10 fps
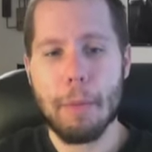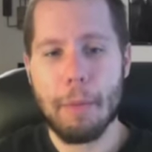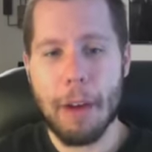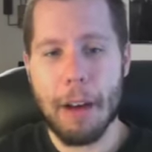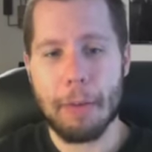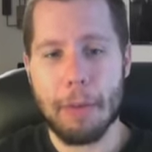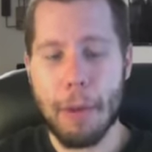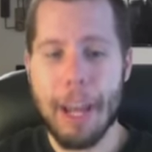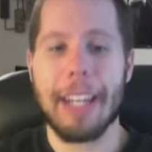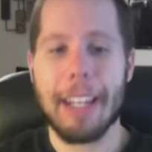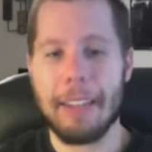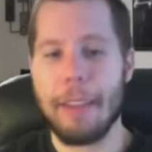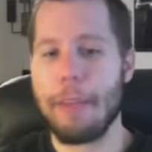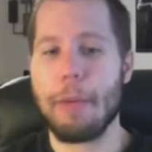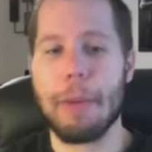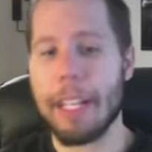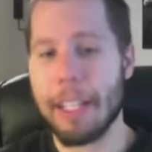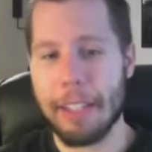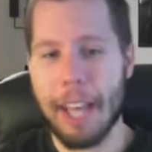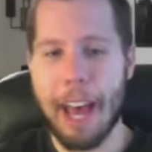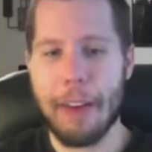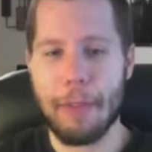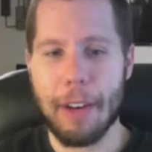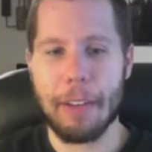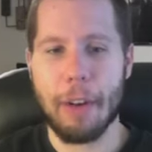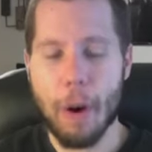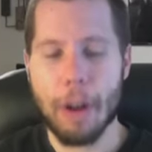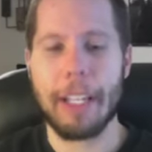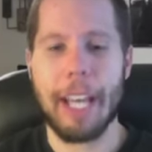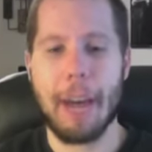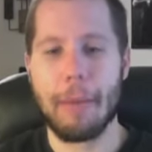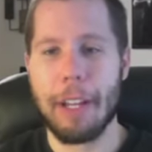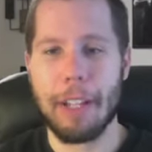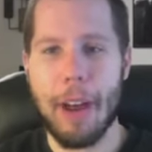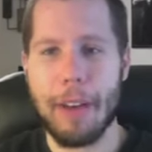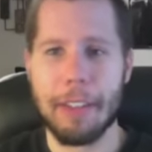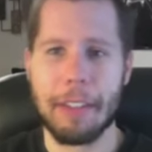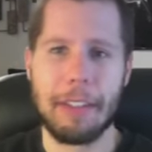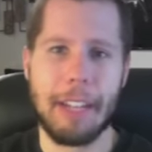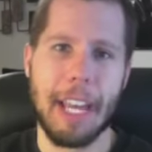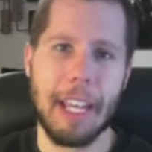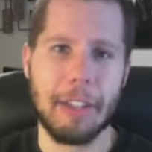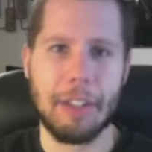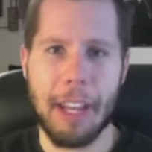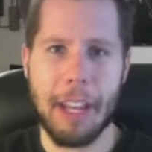the way it is every week is you have the hard camera and you have the stage